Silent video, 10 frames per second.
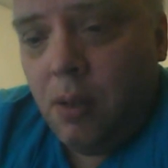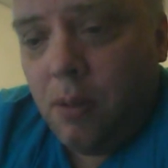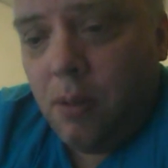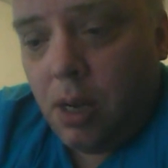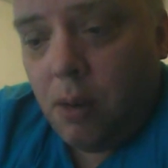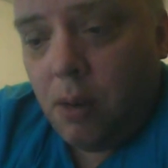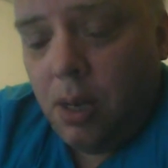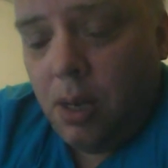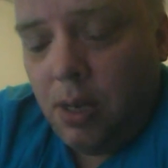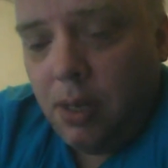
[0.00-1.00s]
Wow.
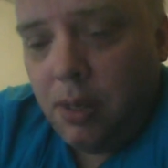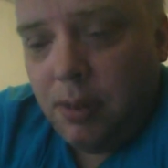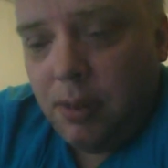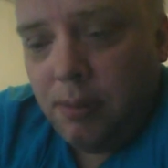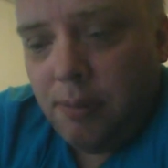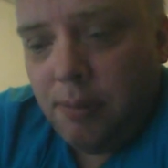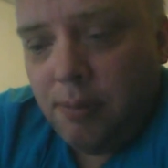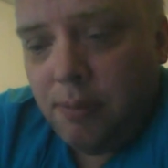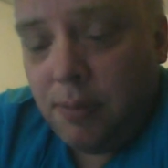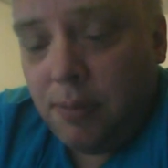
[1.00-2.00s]

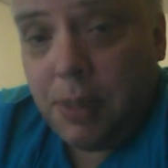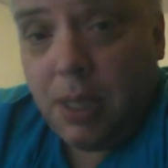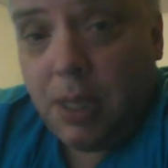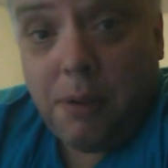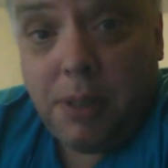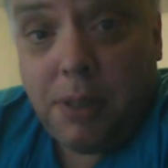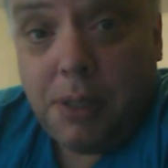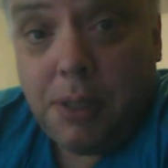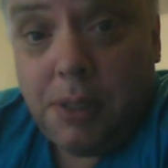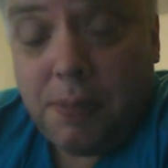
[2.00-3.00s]
I'm glad I only
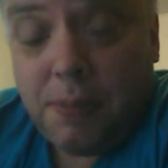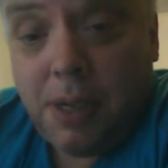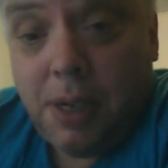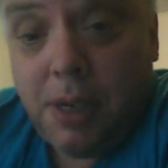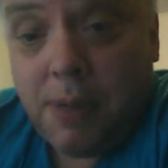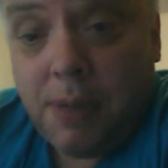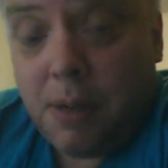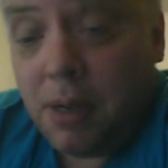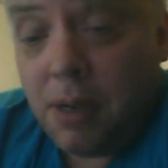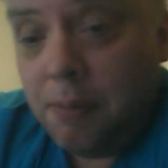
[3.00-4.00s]
set this for a half hour.